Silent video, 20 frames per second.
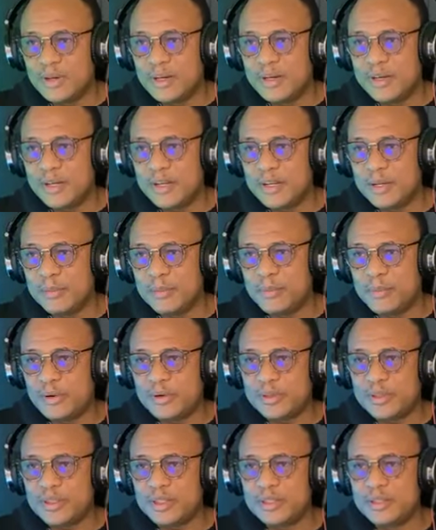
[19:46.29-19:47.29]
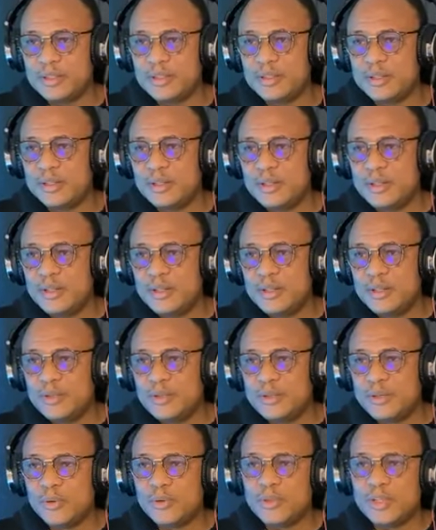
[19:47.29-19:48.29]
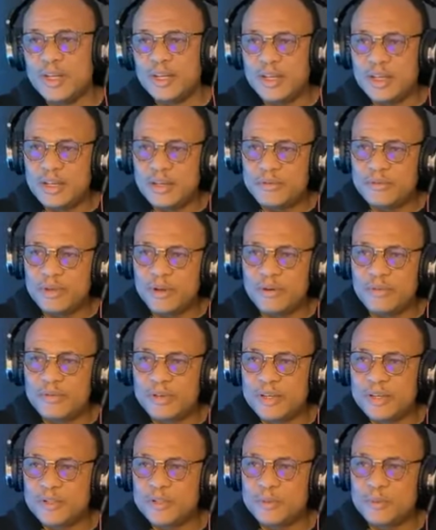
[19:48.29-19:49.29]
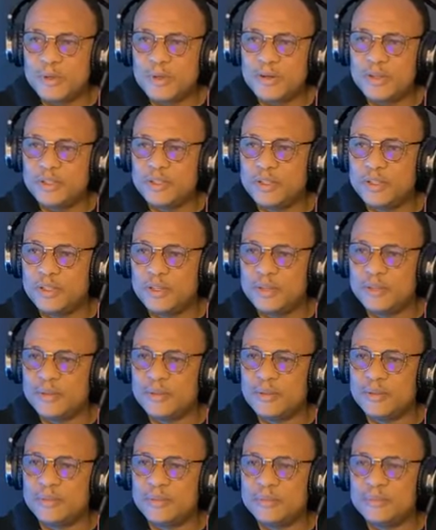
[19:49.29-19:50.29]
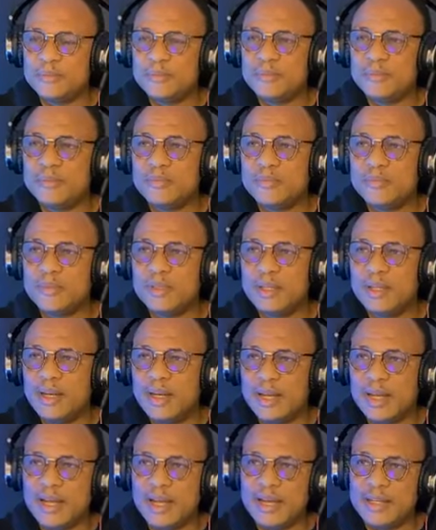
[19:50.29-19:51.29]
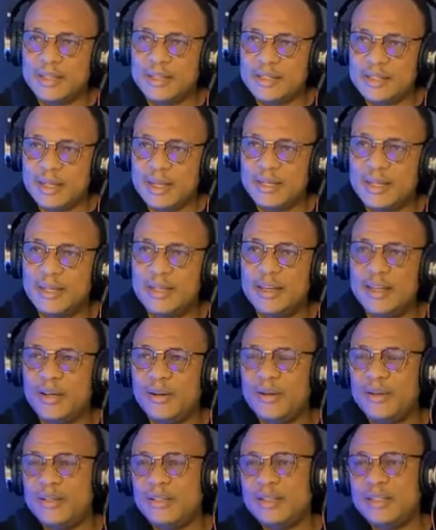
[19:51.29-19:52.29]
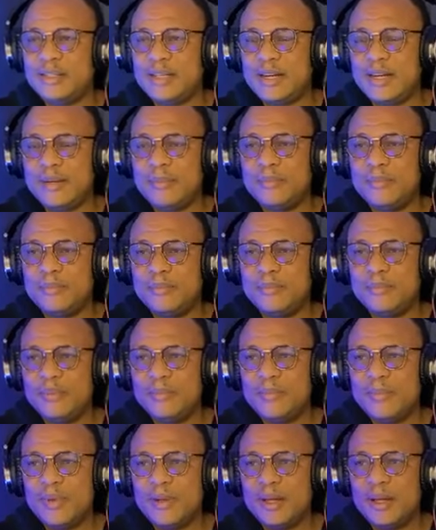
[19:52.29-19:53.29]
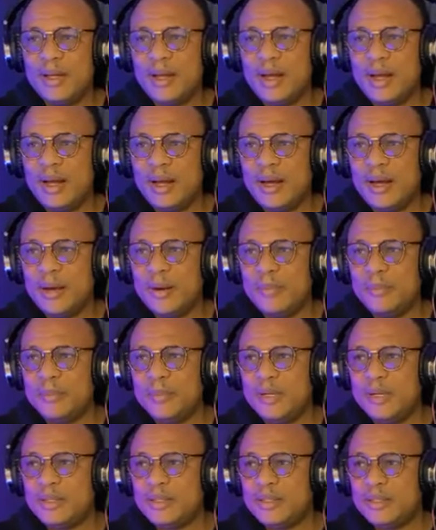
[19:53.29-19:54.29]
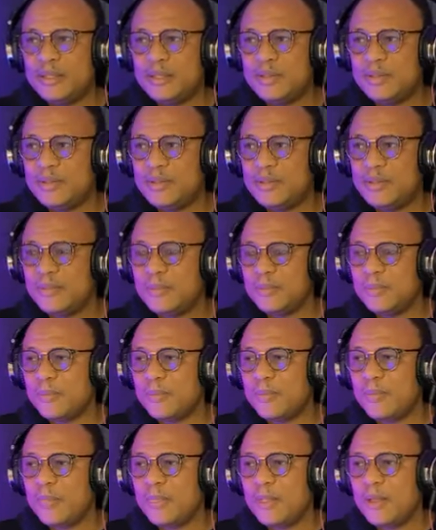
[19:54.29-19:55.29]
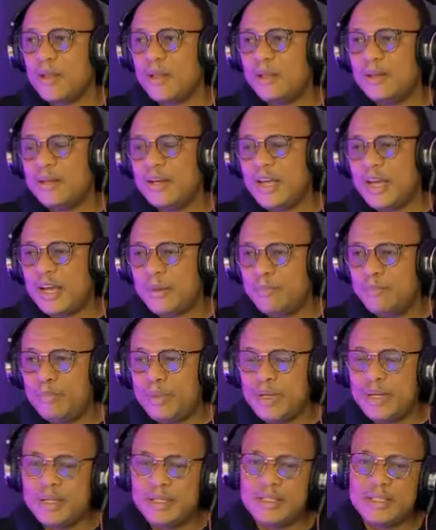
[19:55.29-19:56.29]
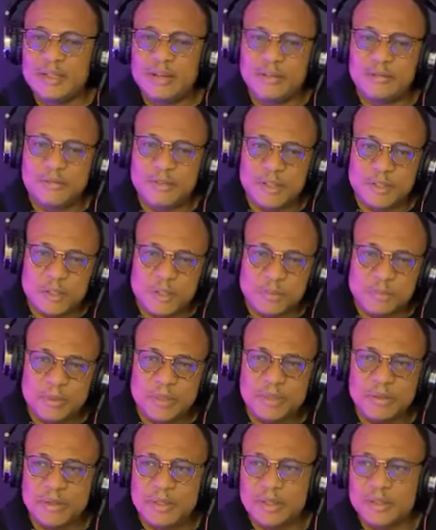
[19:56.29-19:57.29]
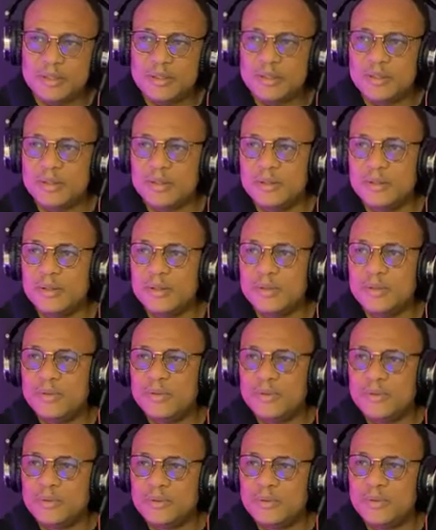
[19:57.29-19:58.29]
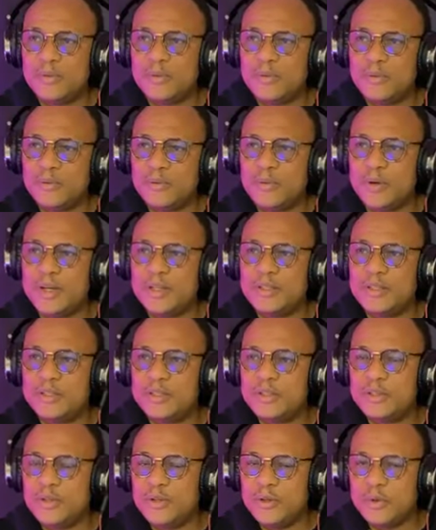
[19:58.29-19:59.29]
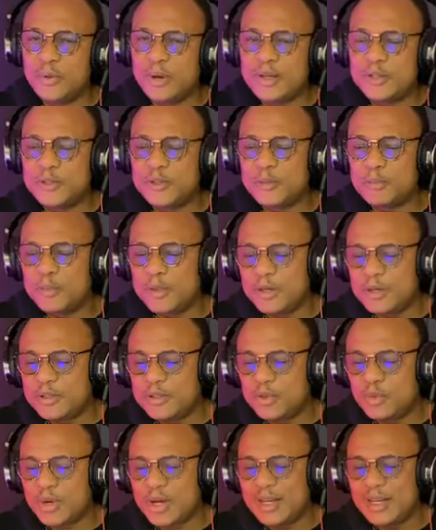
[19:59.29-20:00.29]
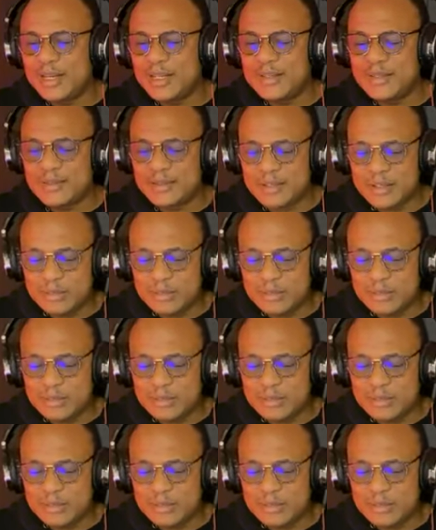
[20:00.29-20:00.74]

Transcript: Very important. So, the gift of inspiration, like I said it the other time, uh, it is the ability of the Spirit through which you are spiritually